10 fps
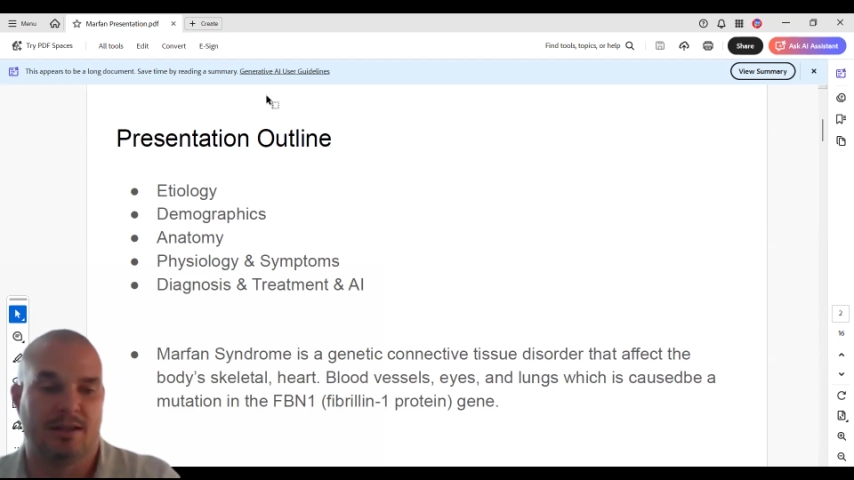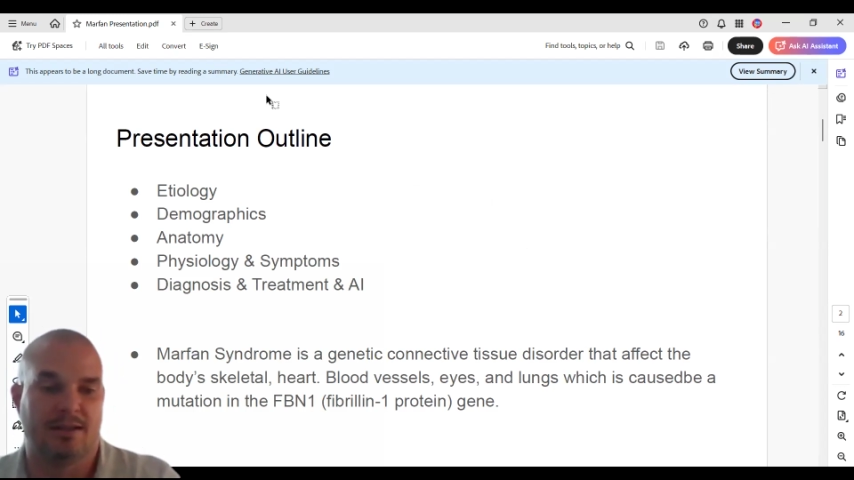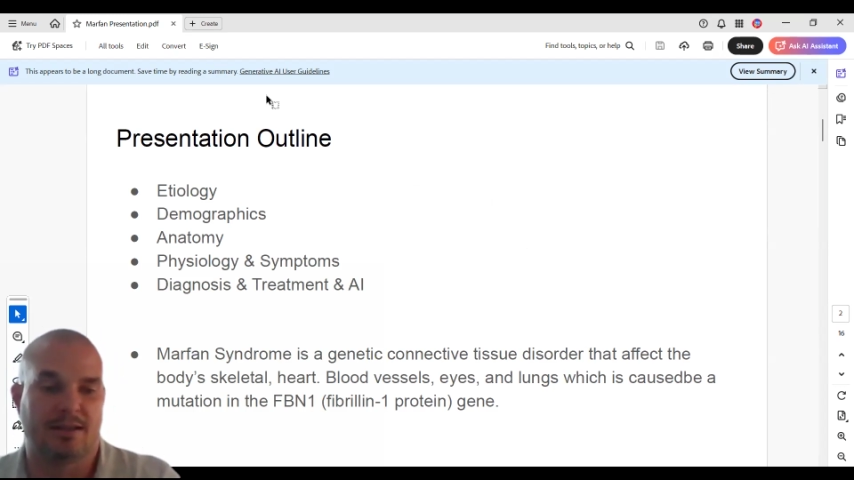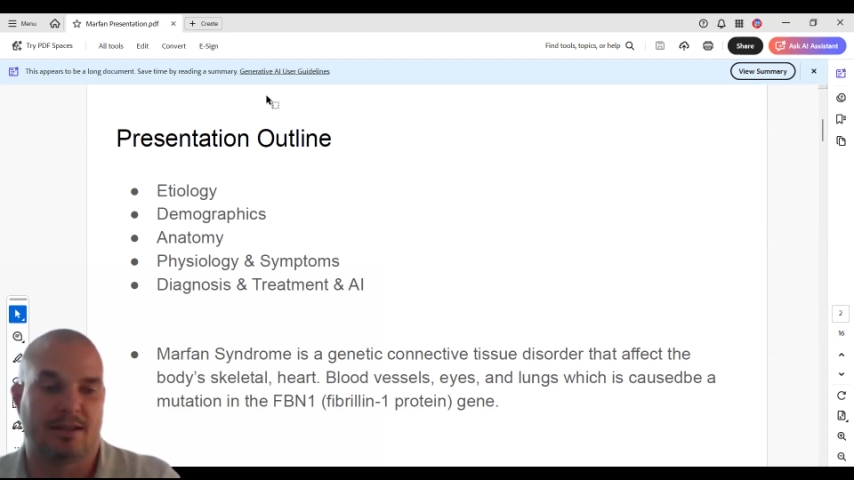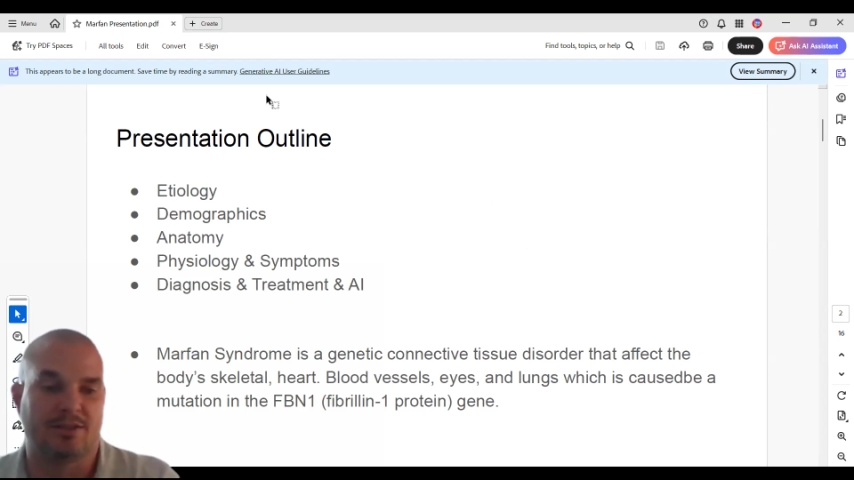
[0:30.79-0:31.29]

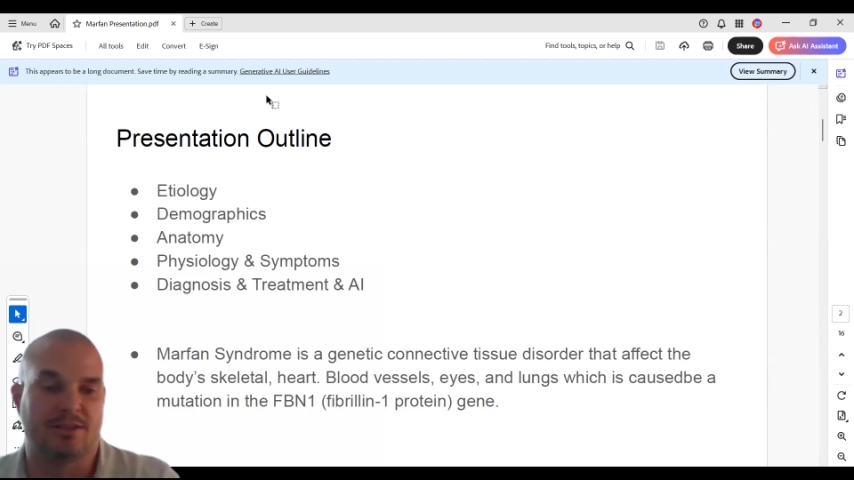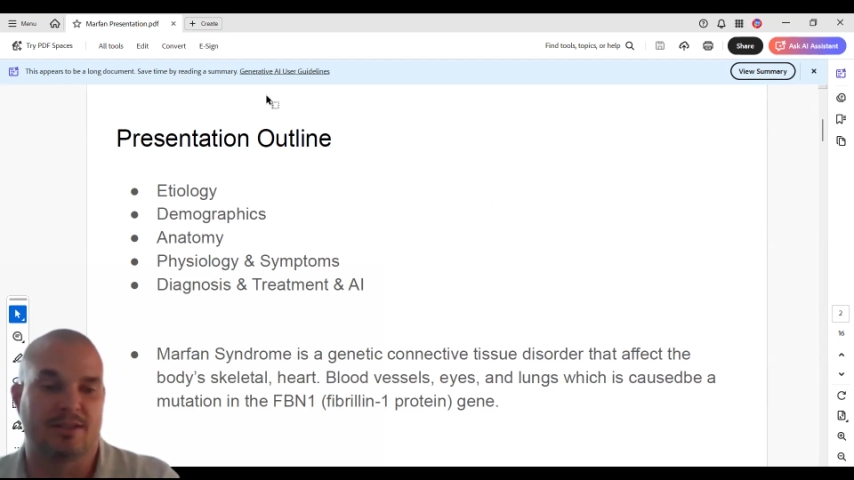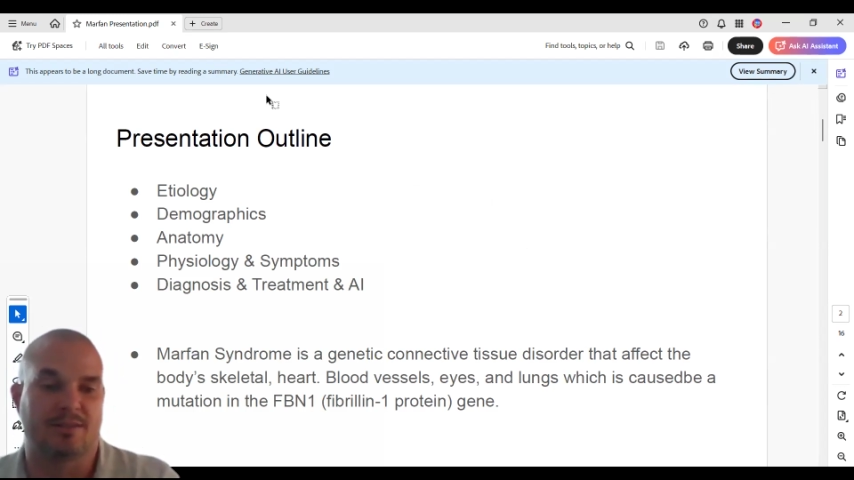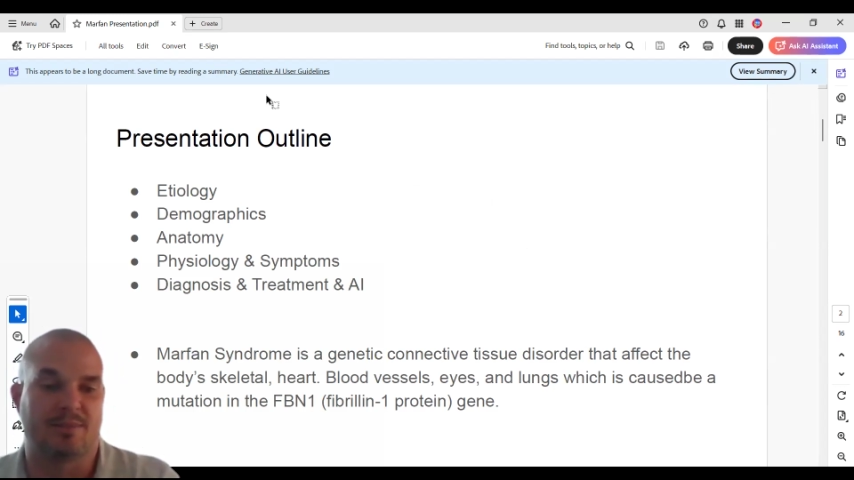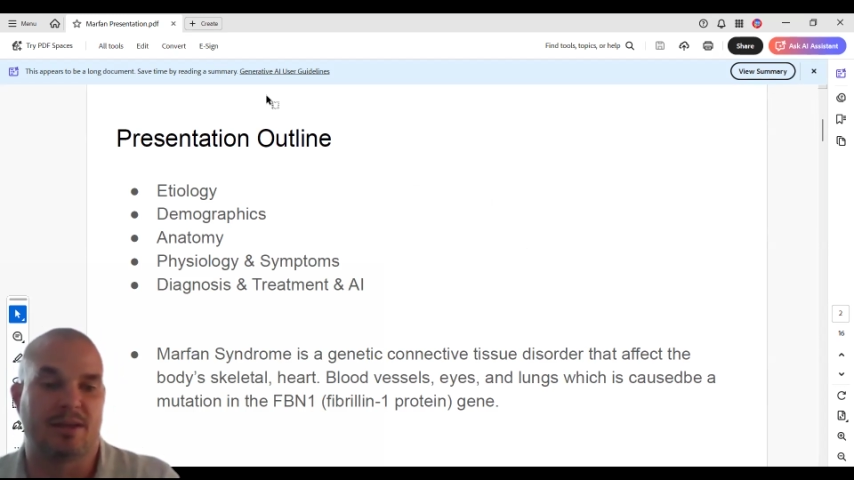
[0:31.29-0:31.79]

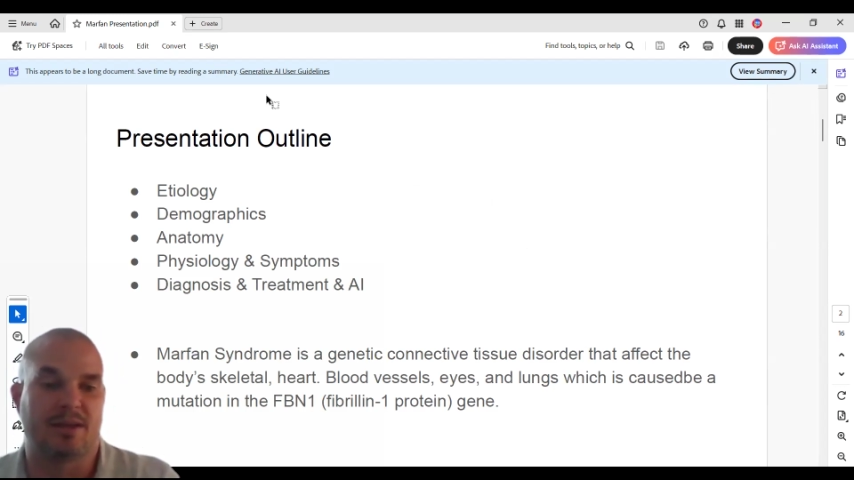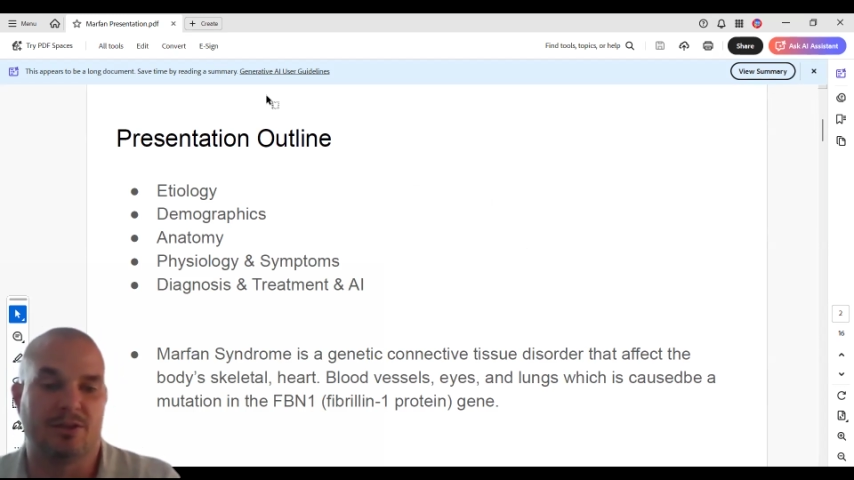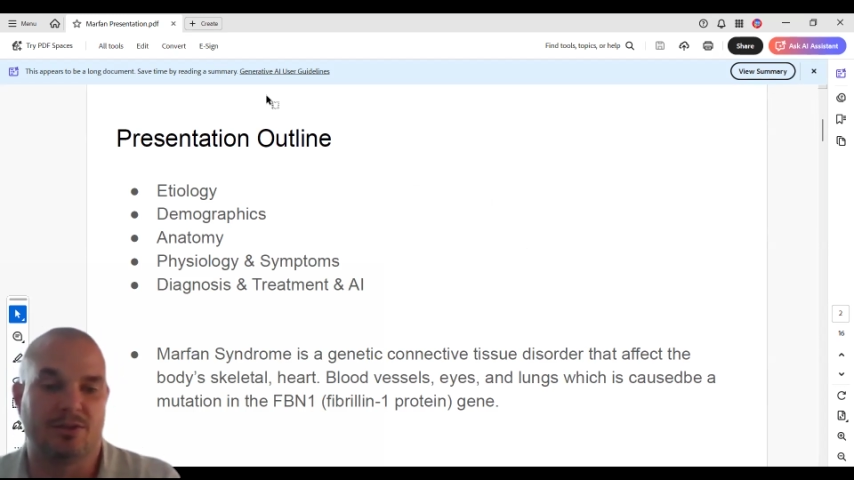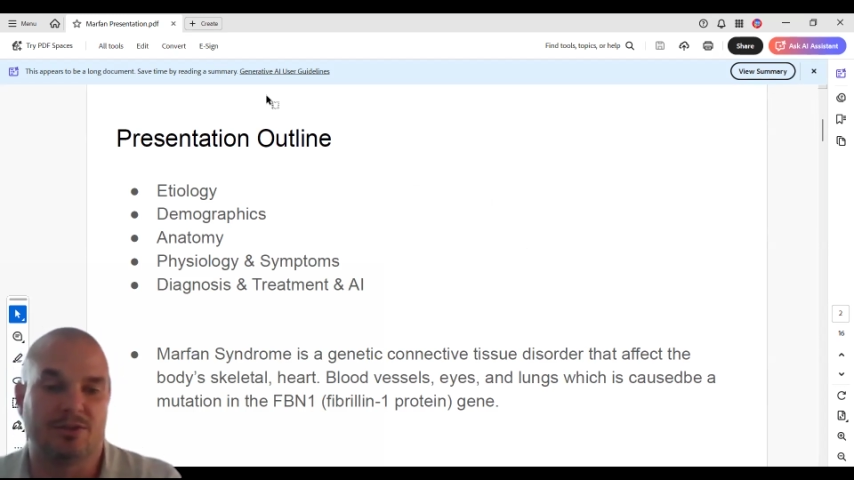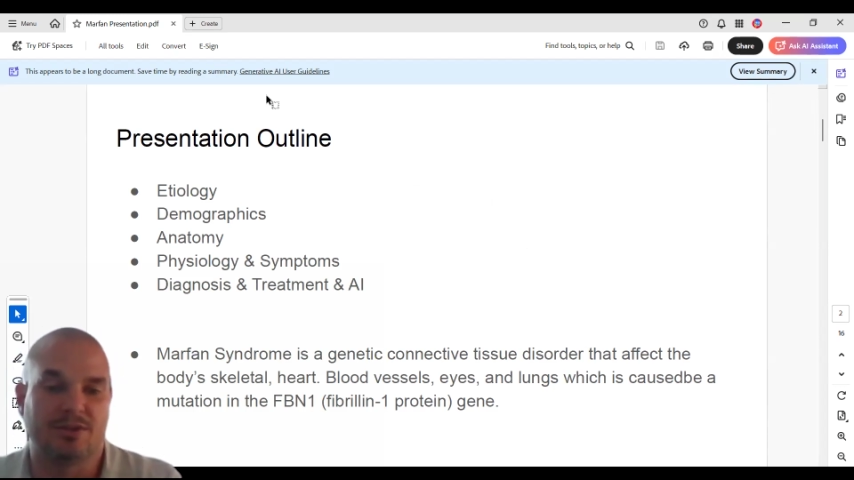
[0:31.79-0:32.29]
intelligence is being
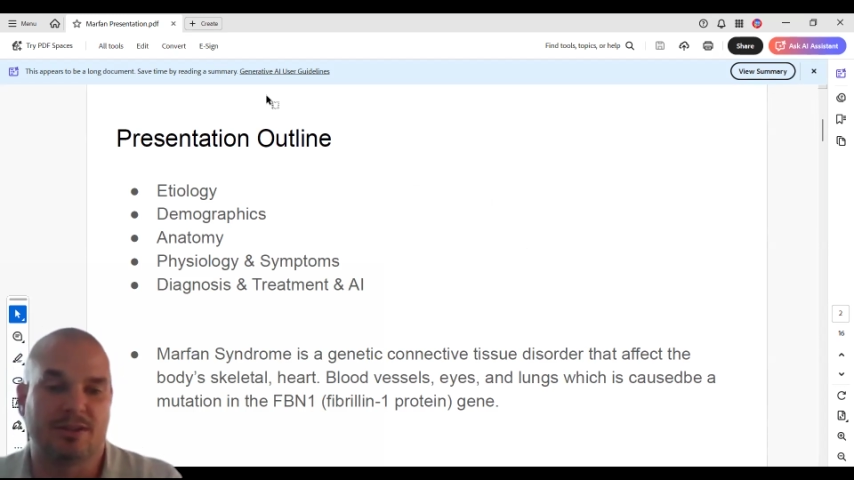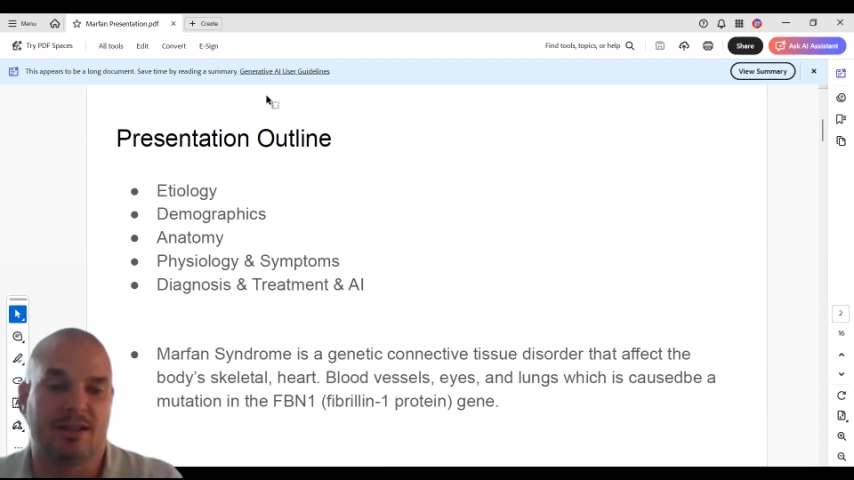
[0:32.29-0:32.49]
used